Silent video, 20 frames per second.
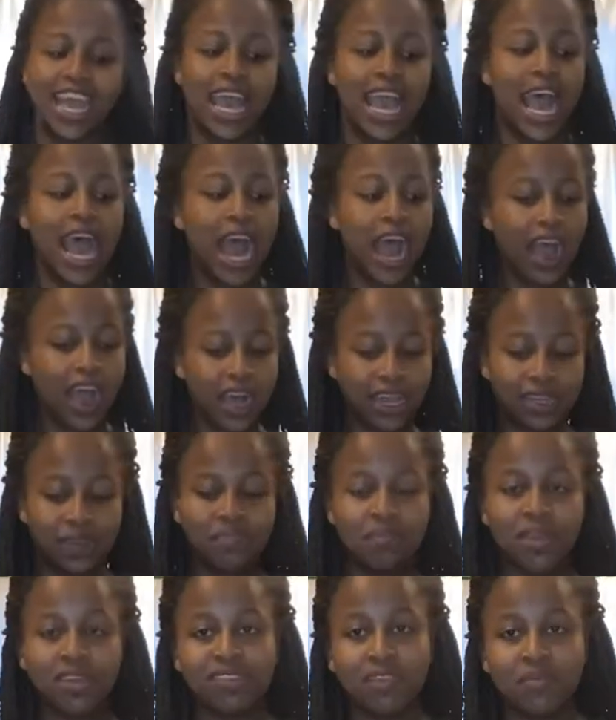all the
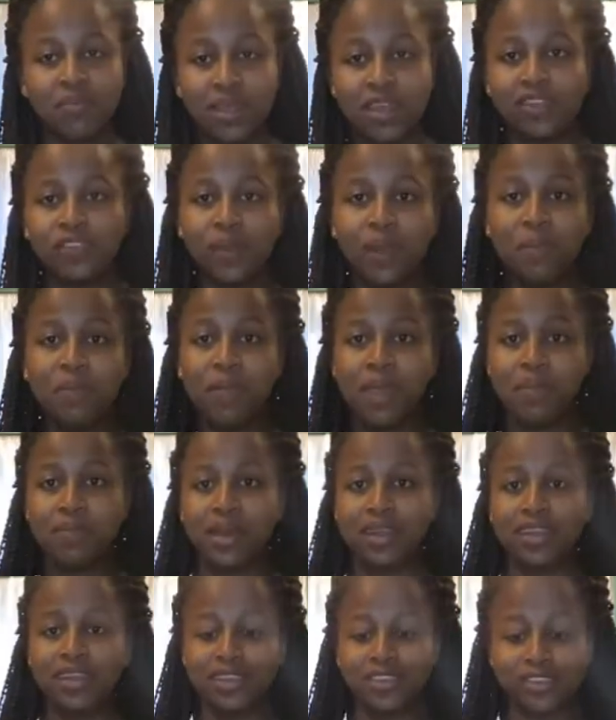measurements will be in
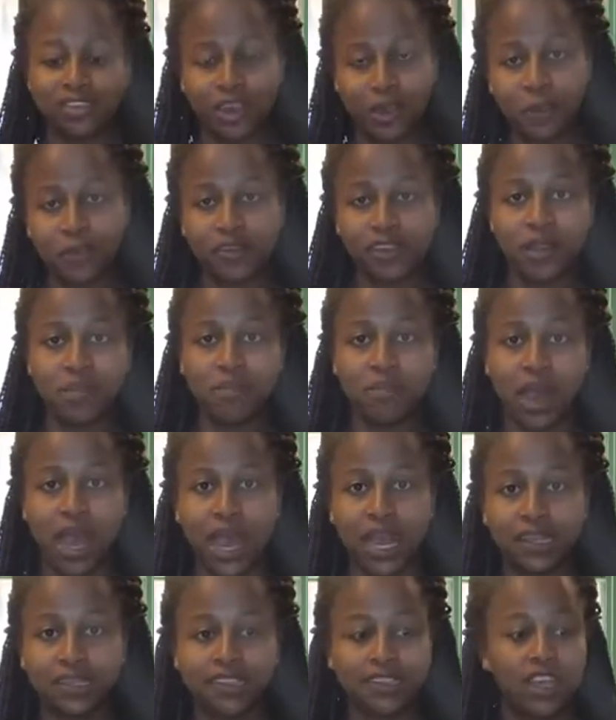my description
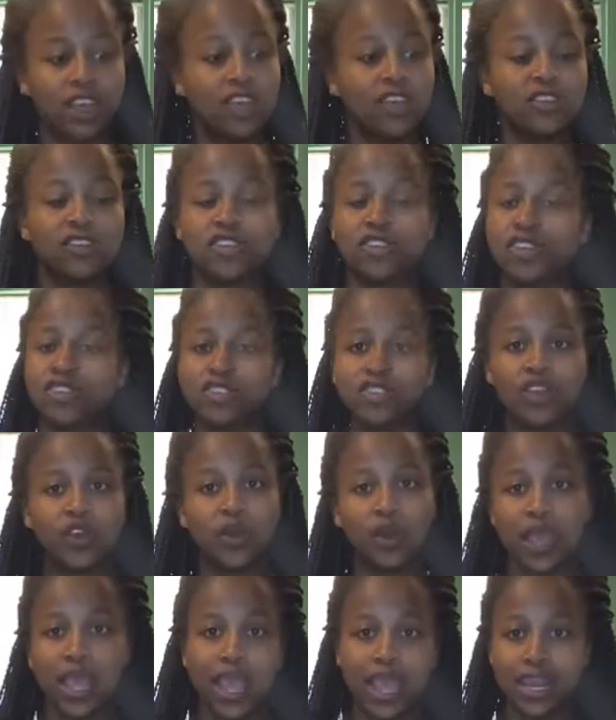box, so just
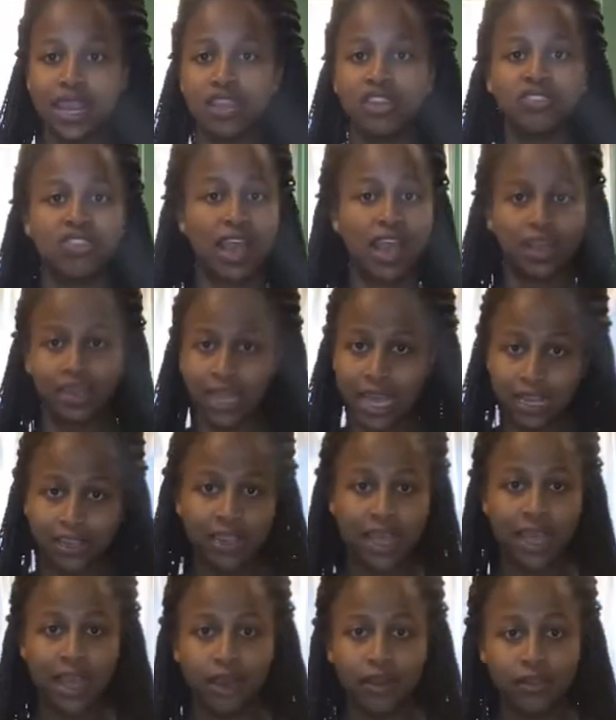go ahead and jot that
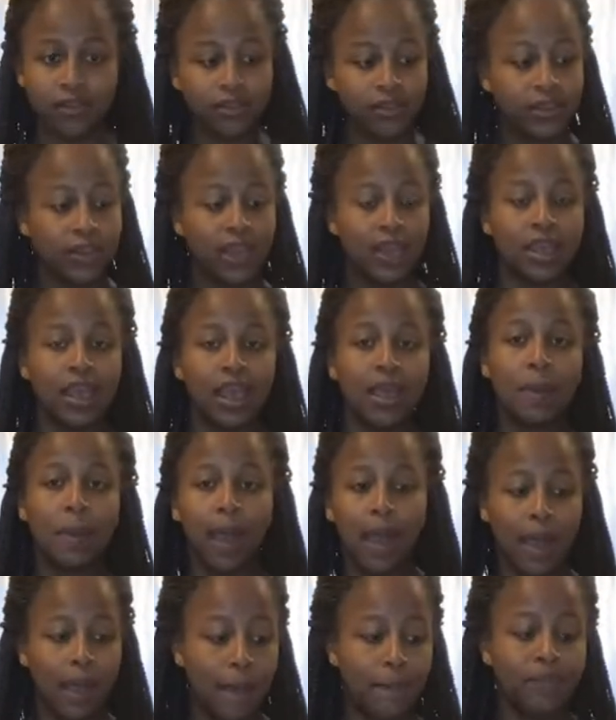down
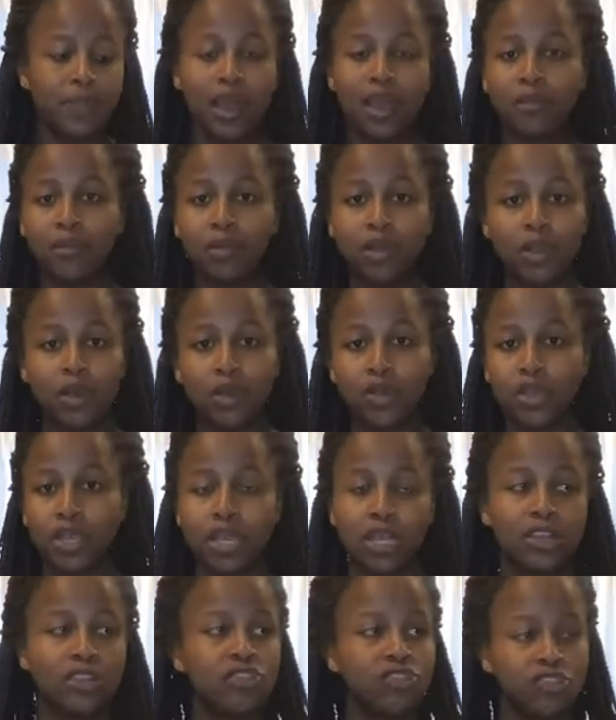below. You
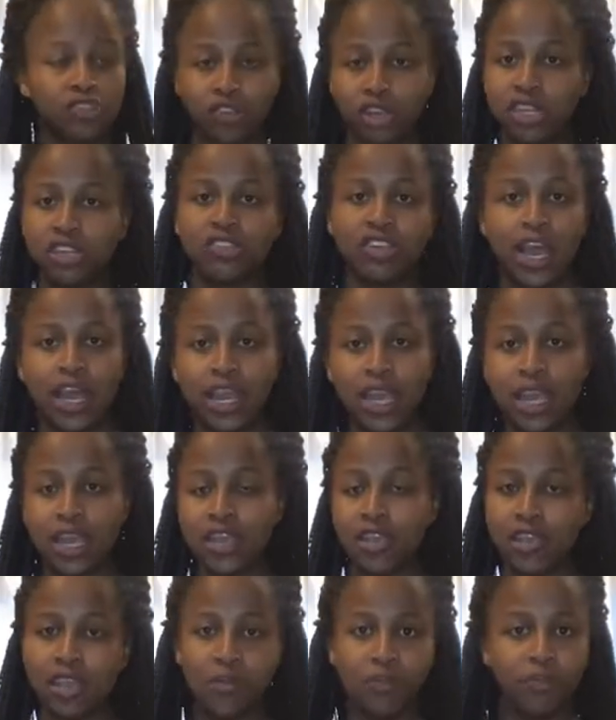can screenshot
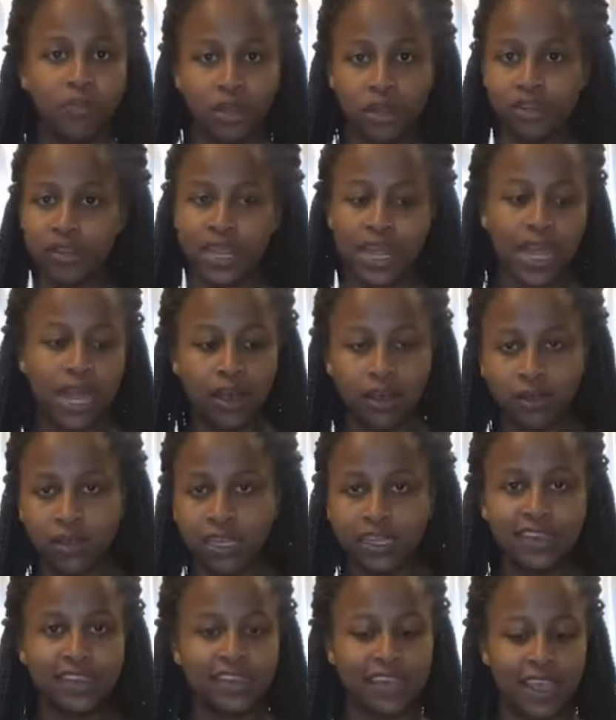it, you can print it out
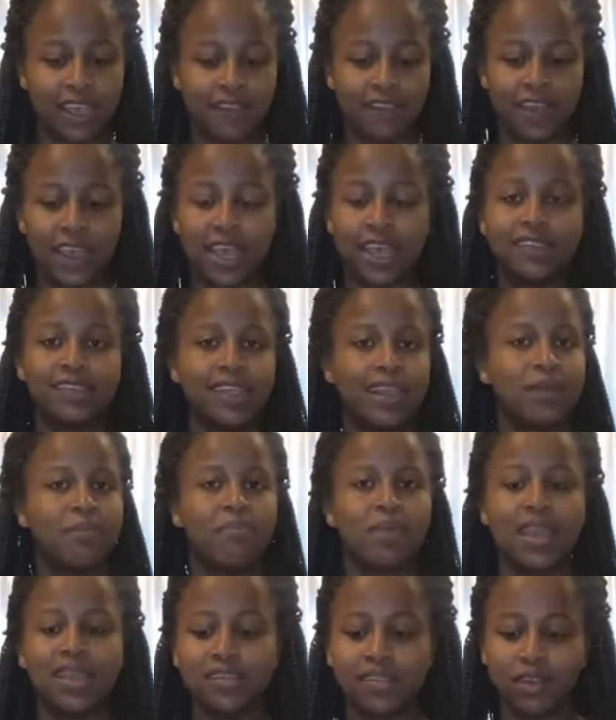and save it. It's an
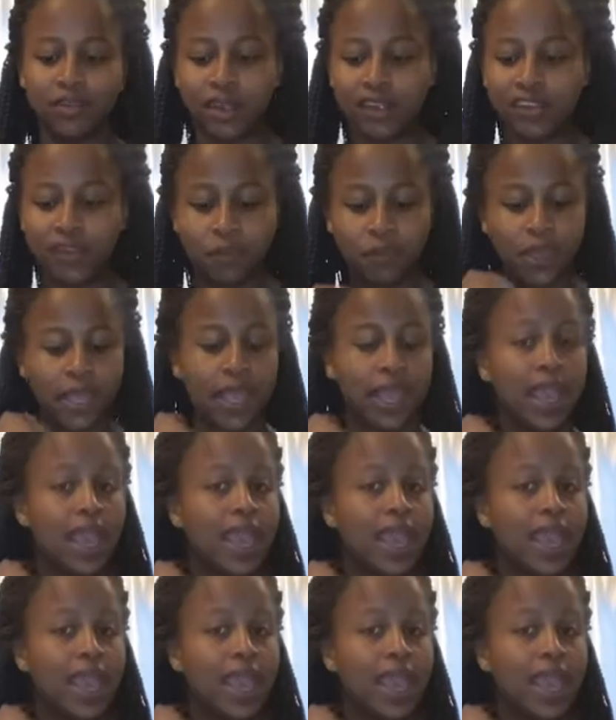amazing recipe,